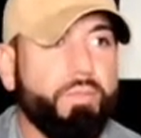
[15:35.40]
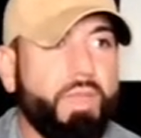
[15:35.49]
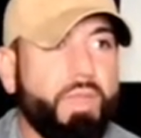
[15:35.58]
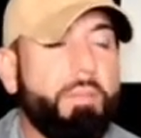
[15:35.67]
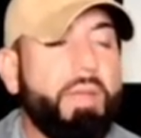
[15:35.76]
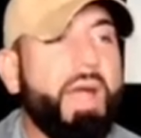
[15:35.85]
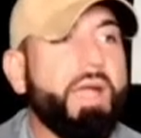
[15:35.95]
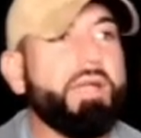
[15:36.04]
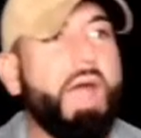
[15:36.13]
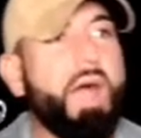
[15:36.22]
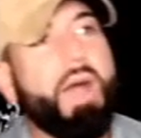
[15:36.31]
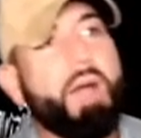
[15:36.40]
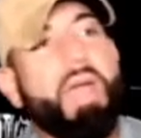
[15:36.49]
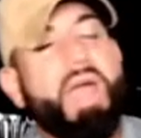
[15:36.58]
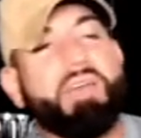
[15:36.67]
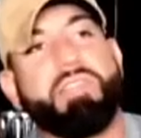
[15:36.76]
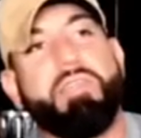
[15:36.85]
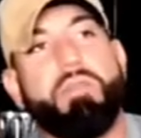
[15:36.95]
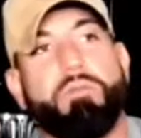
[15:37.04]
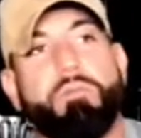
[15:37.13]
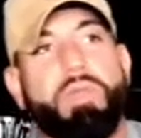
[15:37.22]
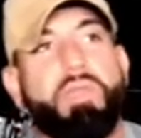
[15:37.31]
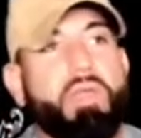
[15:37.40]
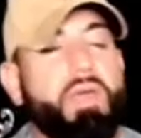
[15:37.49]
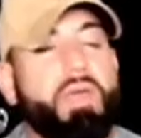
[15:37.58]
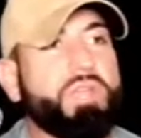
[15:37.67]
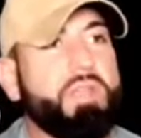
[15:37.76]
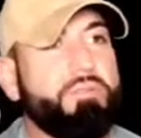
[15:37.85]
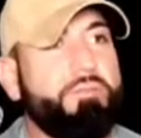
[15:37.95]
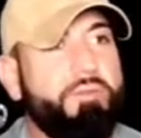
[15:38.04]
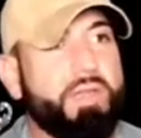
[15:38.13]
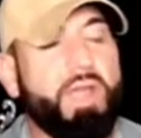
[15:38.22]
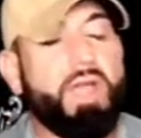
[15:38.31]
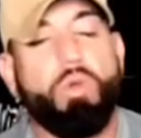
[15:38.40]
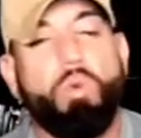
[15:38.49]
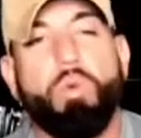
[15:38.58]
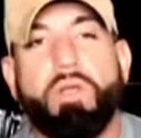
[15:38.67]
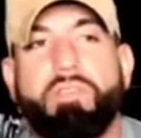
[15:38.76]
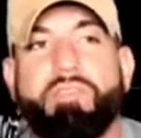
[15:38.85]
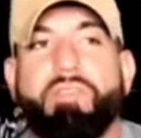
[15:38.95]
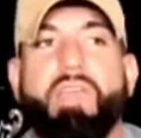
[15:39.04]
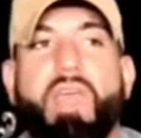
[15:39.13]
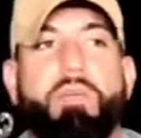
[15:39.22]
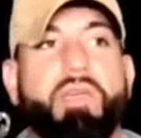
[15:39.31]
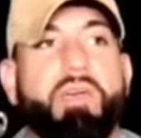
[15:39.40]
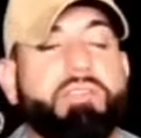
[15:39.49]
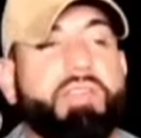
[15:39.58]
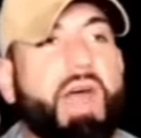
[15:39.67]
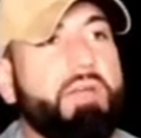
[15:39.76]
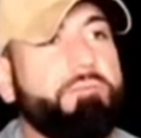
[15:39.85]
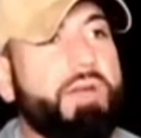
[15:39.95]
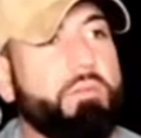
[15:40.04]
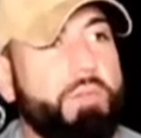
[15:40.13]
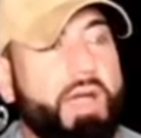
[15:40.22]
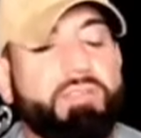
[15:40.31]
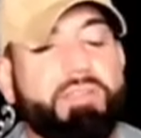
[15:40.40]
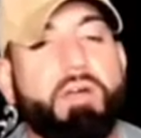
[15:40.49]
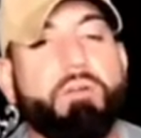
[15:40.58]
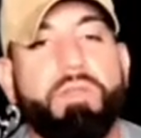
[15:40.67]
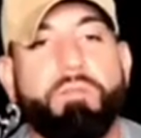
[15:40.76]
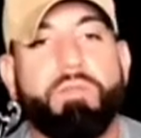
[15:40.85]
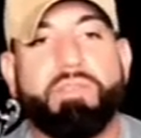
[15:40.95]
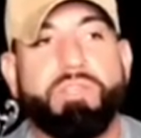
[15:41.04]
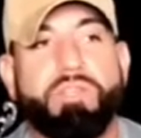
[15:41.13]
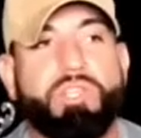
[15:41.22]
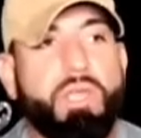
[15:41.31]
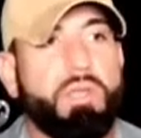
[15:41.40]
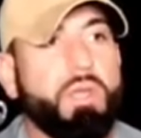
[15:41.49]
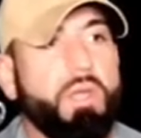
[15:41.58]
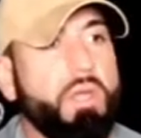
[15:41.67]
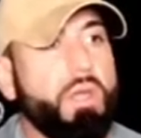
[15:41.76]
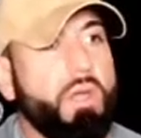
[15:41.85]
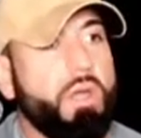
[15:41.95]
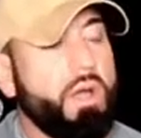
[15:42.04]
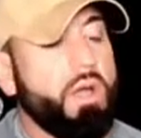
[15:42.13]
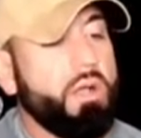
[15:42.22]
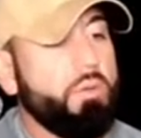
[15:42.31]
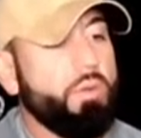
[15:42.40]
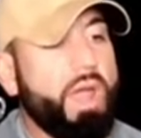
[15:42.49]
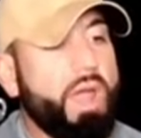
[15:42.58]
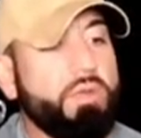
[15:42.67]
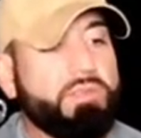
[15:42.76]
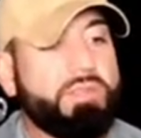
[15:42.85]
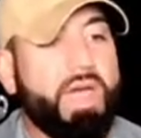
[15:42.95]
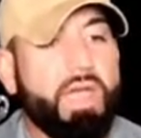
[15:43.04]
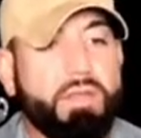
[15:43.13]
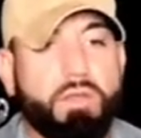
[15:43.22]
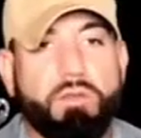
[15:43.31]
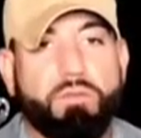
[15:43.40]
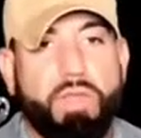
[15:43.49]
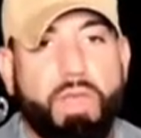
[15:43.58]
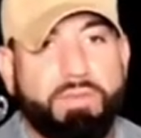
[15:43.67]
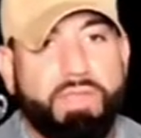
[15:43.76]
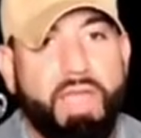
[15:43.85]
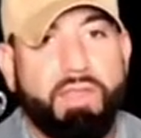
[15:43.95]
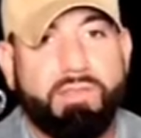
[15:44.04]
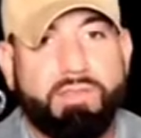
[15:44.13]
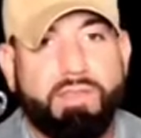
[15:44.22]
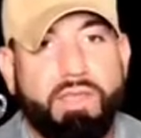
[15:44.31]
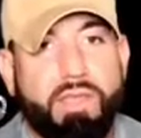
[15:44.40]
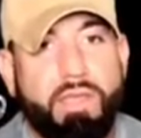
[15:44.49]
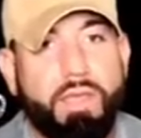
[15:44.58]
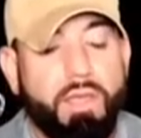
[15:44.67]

I mean, I'm asking because I'm trying to figure out the words to say because I found myself in a position when I was diagnosed with hepatitis C.